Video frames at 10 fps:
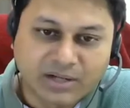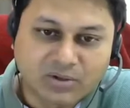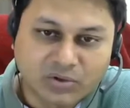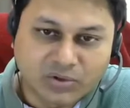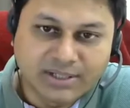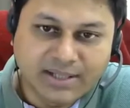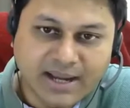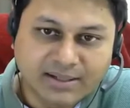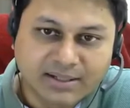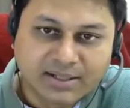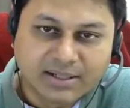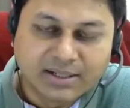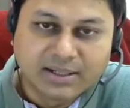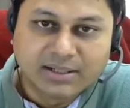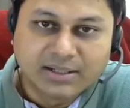And not only that,
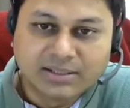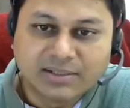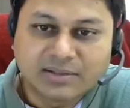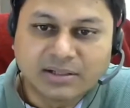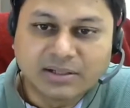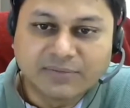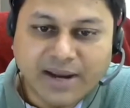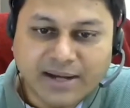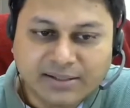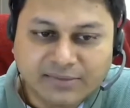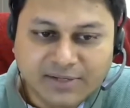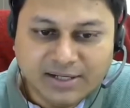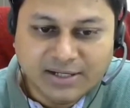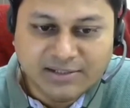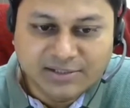this refractive
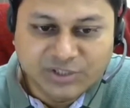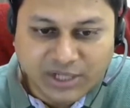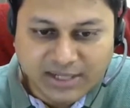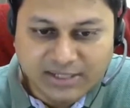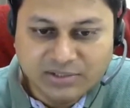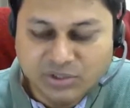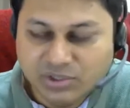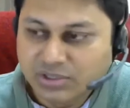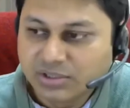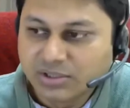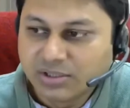index change